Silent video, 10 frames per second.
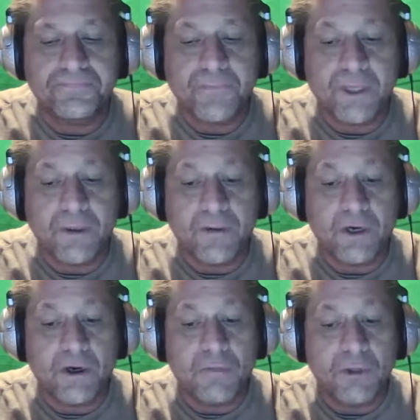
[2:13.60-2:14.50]
Anyway,
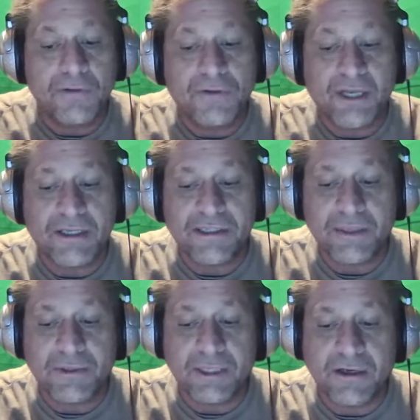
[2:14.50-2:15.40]
almost without
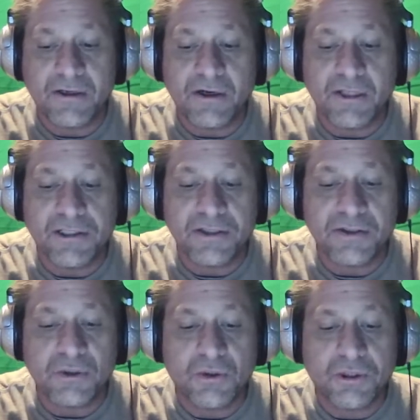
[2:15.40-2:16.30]
exception, alcoholics are
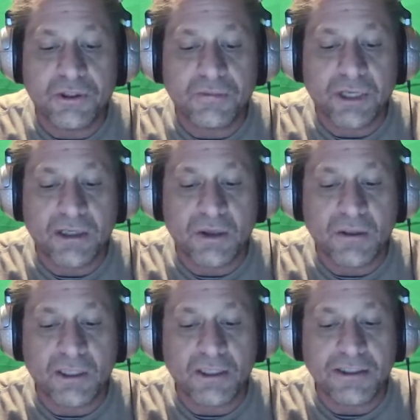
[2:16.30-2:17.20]
tortured by
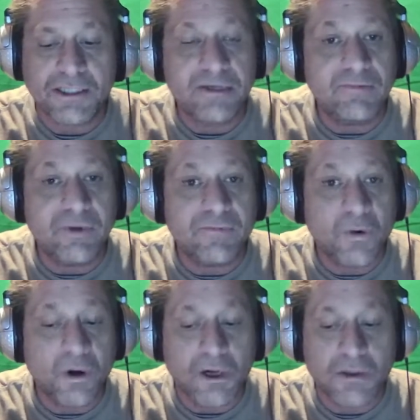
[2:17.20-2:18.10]
loneliness even
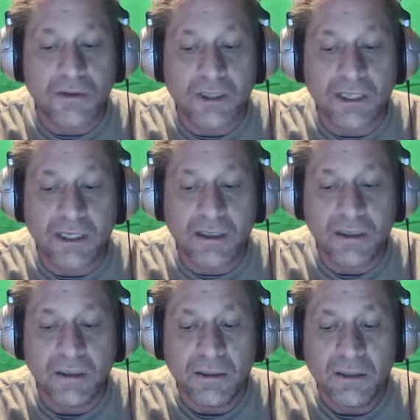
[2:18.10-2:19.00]
before our drinking
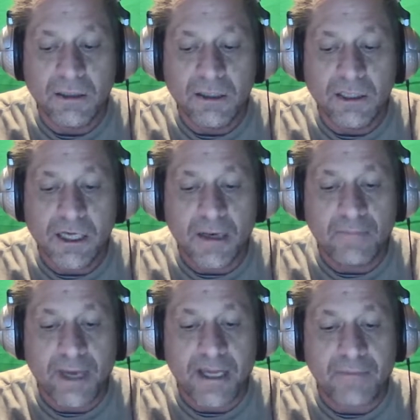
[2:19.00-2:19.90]
got
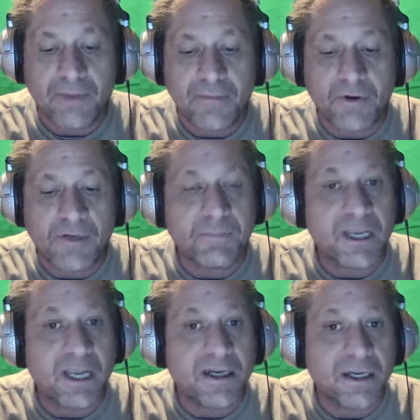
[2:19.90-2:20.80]
bad and people
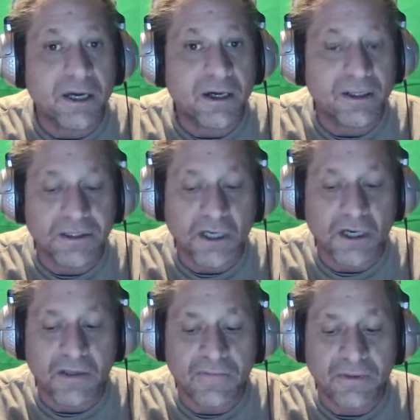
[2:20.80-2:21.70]
began to cut us
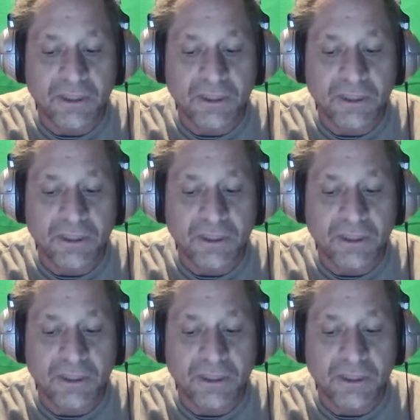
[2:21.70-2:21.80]
off.